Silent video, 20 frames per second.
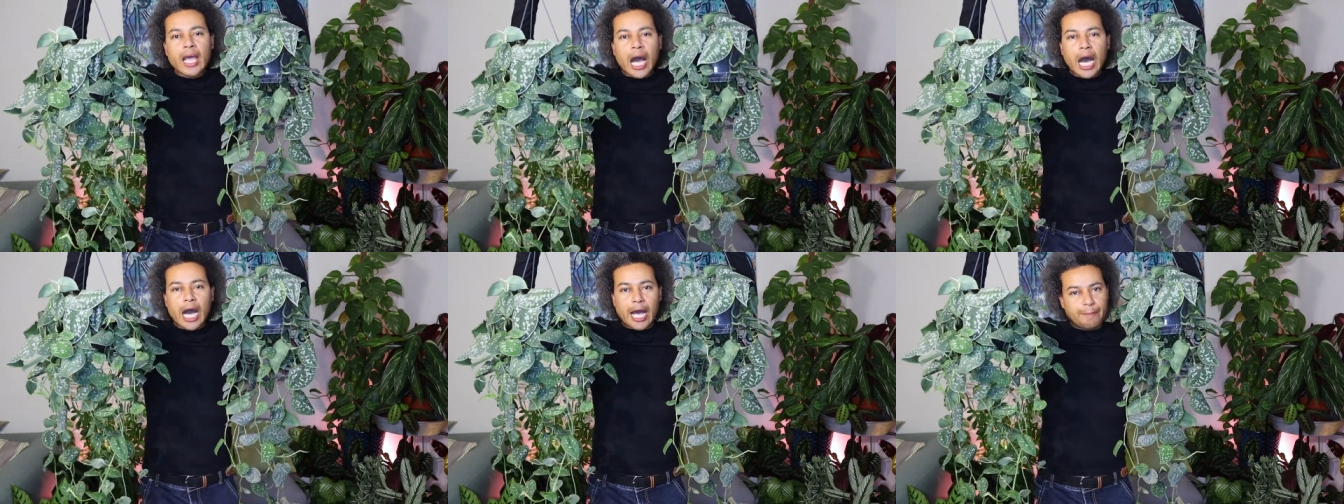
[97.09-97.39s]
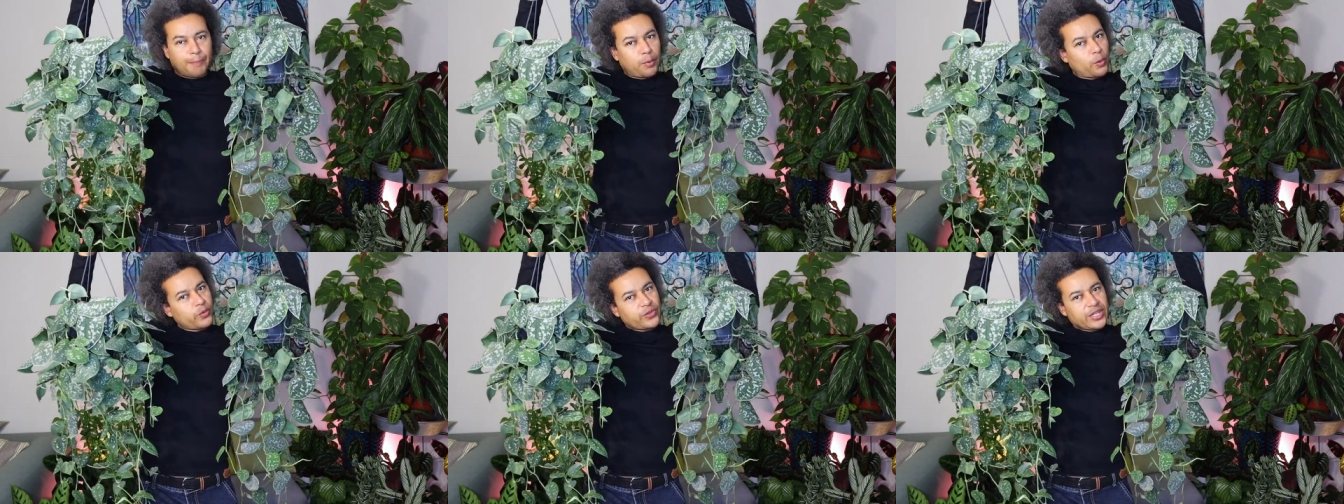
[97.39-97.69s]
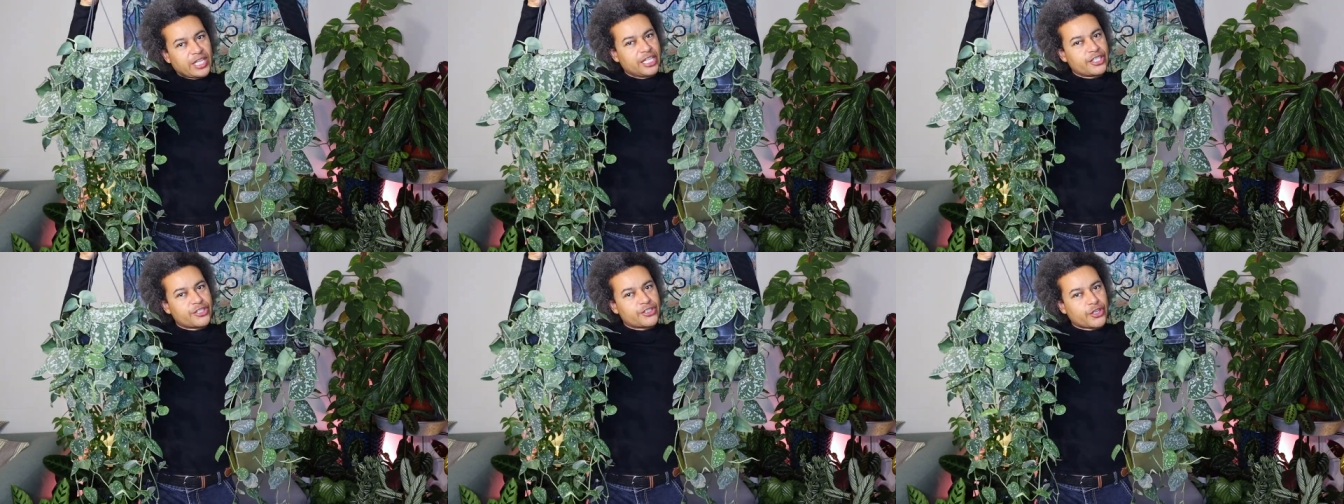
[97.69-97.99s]
I bought
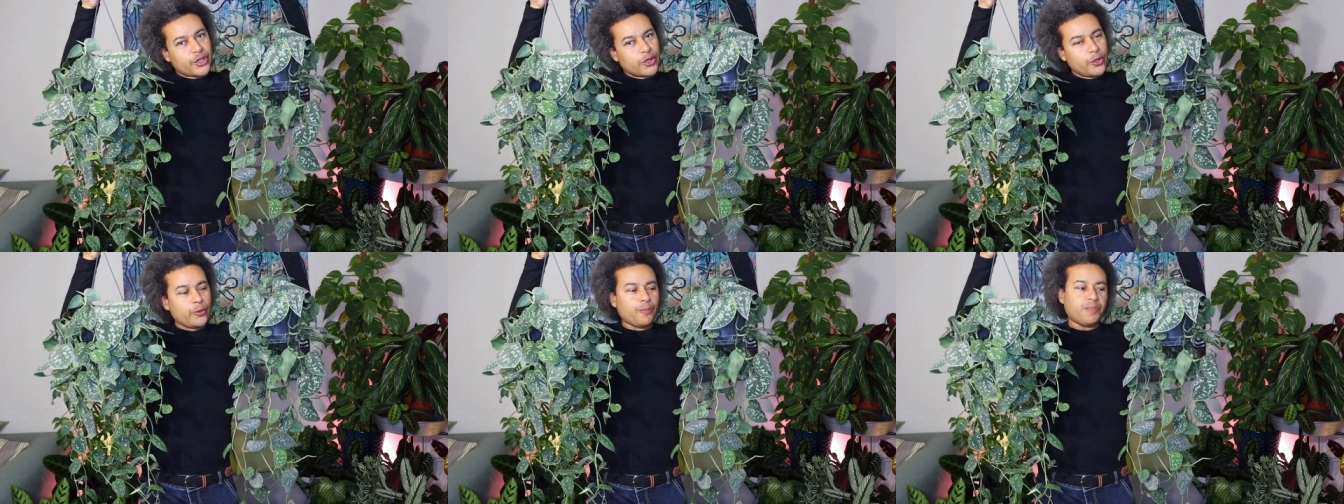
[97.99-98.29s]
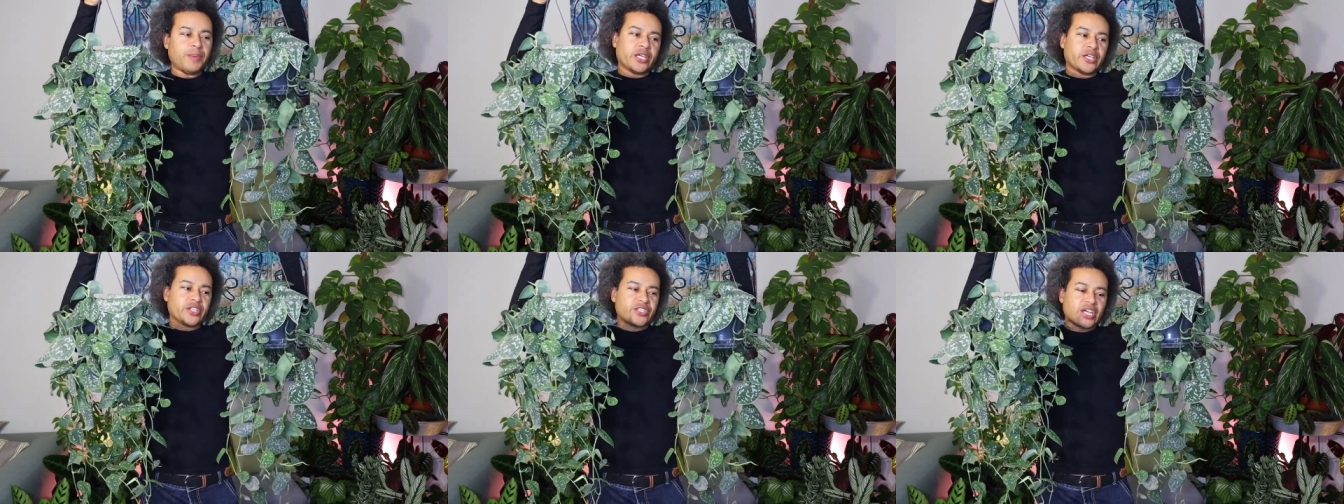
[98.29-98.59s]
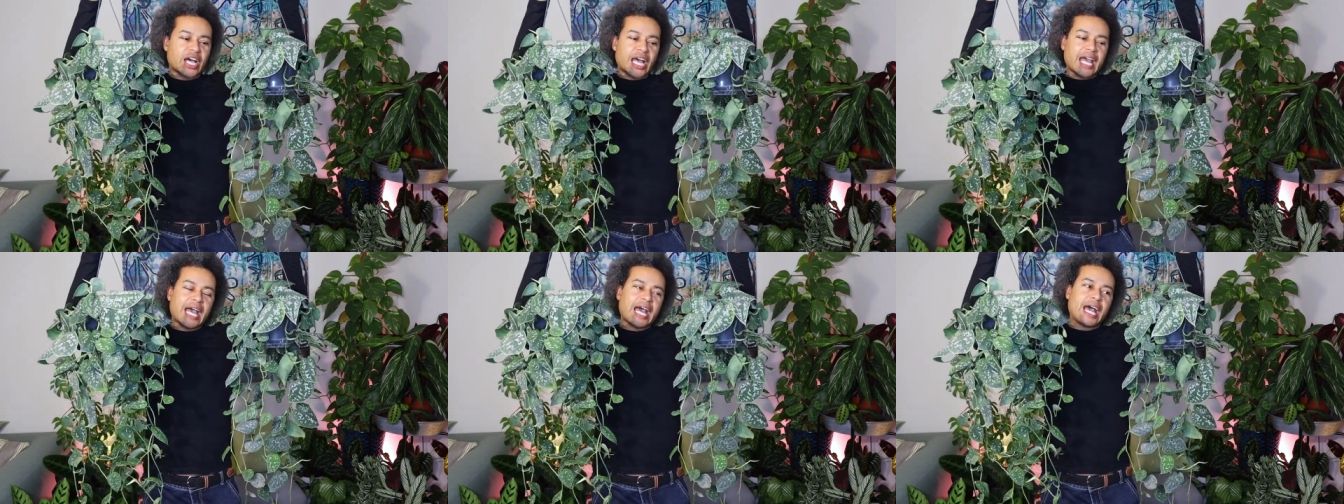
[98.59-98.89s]
these two because
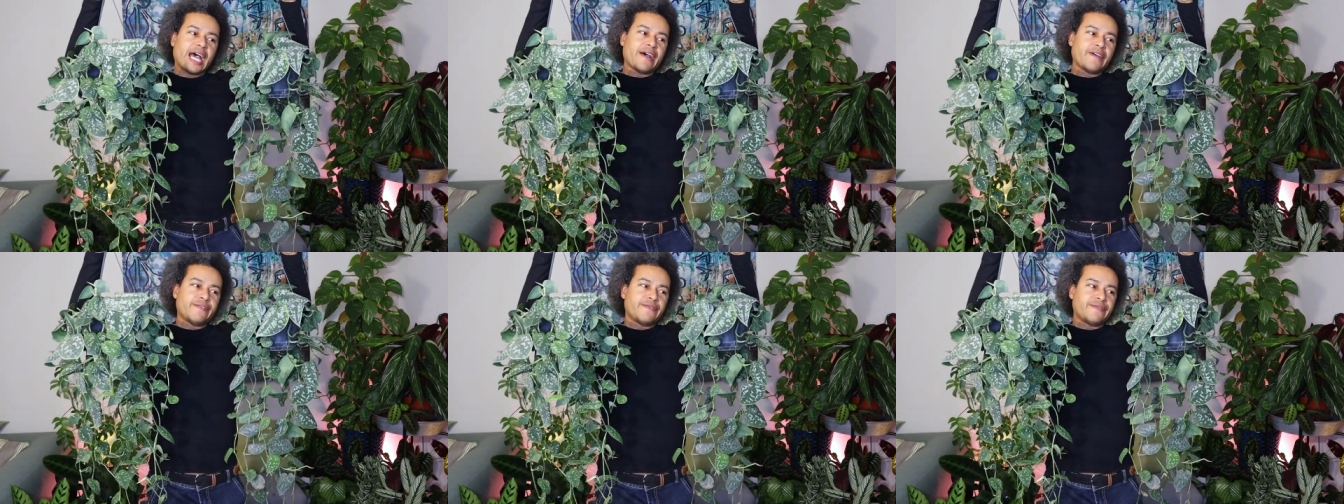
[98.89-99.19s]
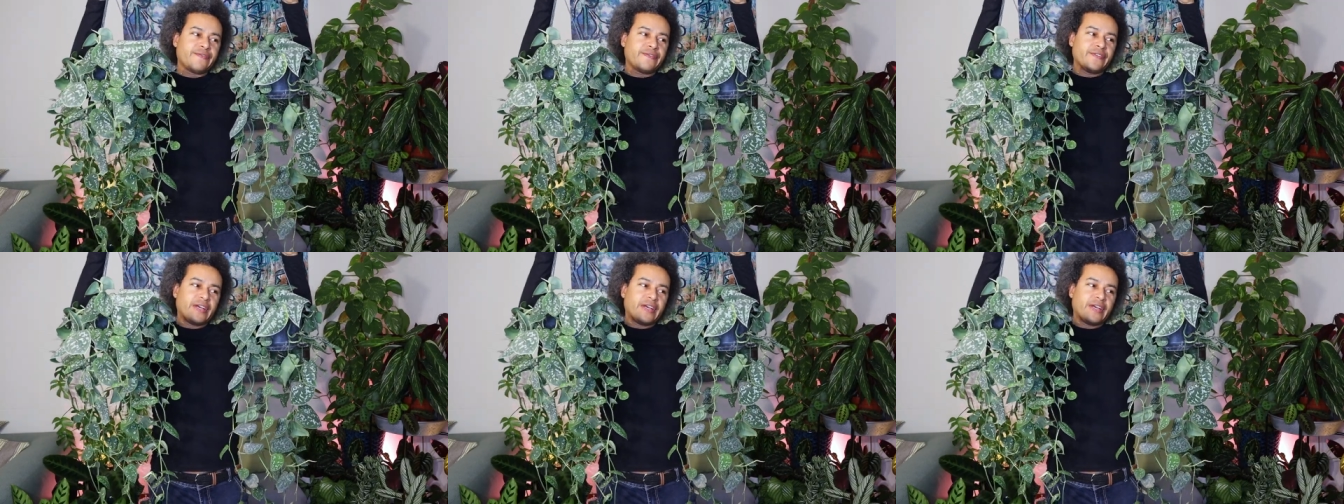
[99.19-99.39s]
I have